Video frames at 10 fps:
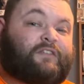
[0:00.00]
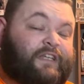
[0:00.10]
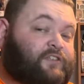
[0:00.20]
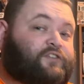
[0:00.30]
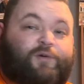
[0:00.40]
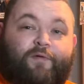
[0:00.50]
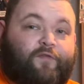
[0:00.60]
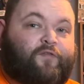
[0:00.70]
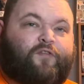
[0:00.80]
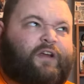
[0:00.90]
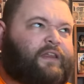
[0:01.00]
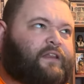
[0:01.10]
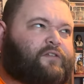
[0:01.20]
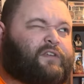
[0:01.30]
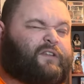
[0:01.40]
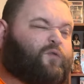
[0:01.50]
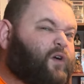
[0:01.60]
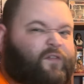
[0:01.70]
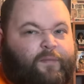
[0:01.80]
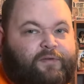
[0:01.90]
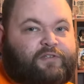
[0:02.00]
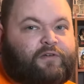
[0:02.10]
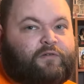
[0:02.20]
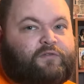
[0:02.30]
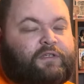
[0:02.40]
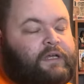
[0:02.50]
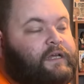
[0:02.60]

And it's on Tubi for free. I think there's like 12 episodes.